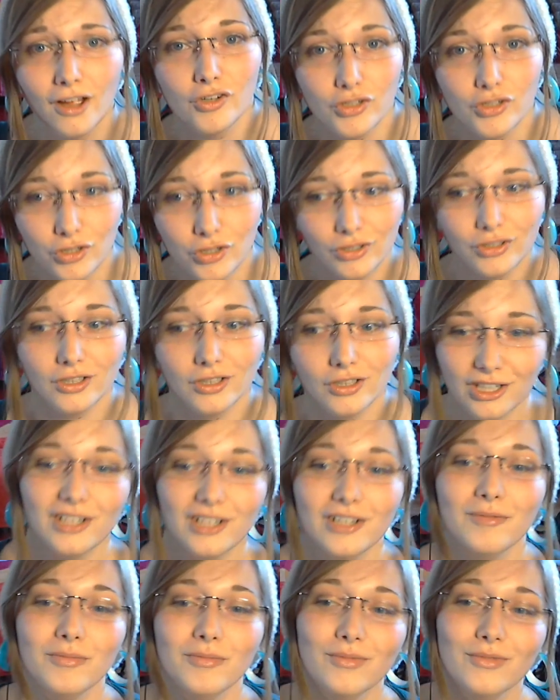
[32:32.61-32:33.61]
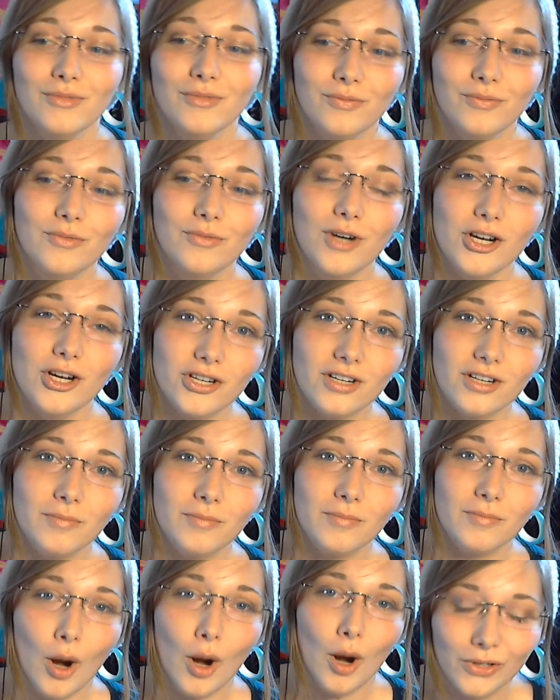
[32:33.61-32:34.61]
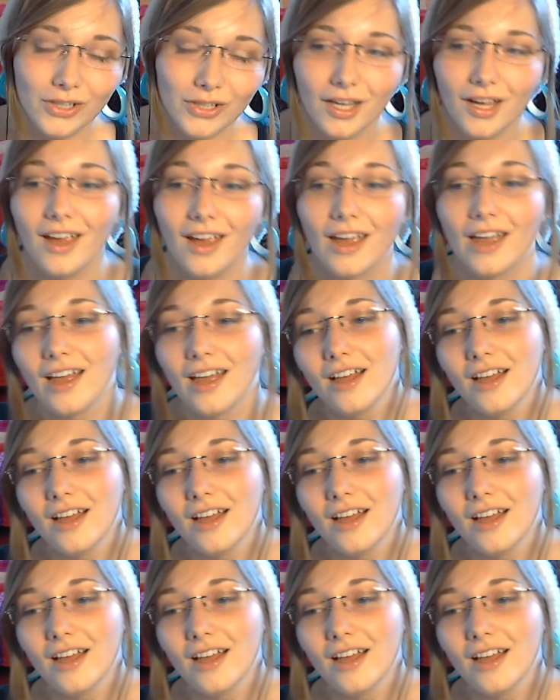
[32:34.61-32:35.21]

to learn Russian properly.